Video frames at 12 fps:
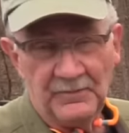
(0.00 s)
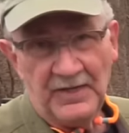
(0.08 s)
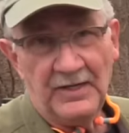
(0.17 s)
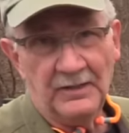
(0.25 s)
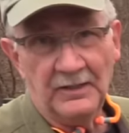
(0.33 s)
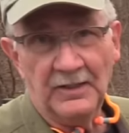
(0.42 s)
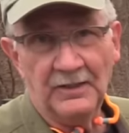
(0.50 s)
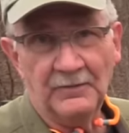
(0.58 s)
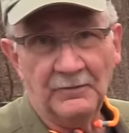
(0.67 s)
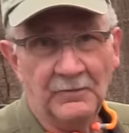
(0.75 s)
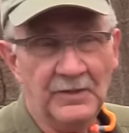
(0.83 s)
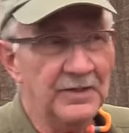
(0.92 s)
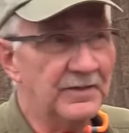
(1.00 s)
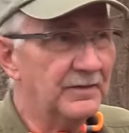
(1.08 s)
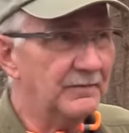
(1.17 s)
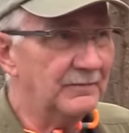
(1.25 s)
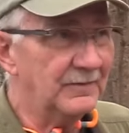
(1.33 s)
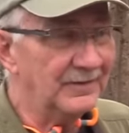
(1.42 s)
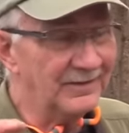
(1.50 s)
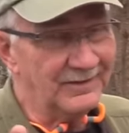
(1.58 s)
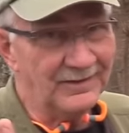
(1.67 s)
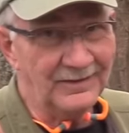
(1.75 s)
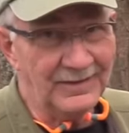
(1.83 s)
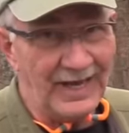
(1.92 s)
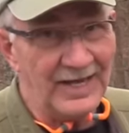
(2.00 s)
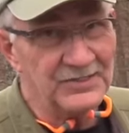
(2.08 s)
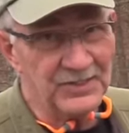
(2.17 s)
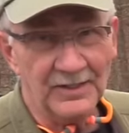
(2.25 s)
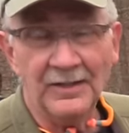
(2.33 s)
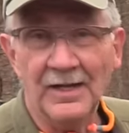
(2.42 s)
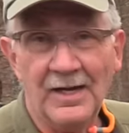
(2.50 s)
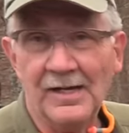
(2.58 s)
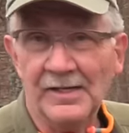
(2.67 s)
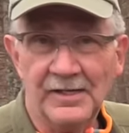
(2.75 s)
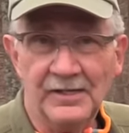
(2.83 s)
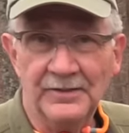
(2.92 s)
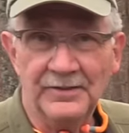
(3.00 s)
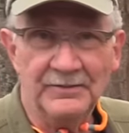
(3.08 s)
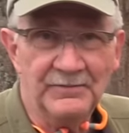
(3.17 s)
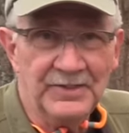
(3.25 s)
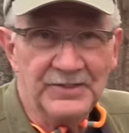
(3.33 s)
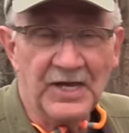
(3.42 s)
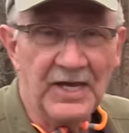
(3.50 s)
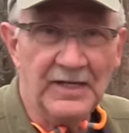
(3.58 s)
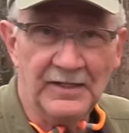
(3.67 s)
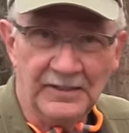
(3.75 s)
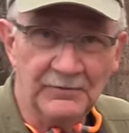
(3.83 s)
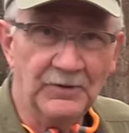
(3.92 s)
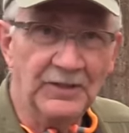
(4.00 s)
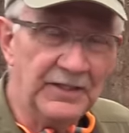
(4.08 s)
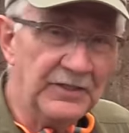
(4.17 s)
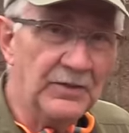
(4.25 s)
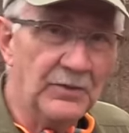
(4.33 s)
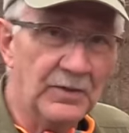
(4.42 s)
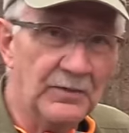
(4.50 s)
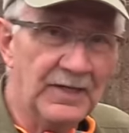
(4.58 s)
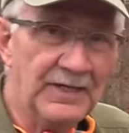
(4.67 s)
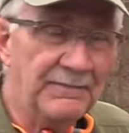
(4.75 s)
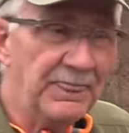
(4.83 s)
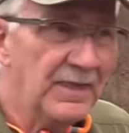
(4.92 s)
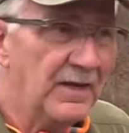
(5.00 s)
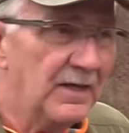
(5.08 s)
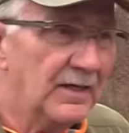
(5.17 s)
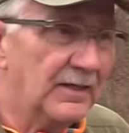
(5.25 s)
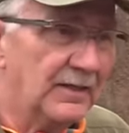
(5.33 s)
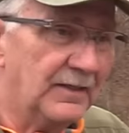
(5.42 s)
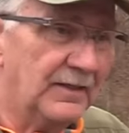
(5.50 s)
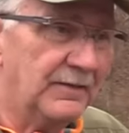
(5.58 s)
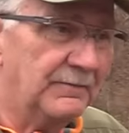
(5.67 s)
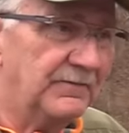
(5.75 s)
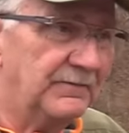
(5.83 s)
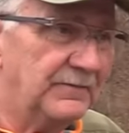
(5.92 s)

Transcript: parallel with Gaston Glock here that we just can't really ignore, right?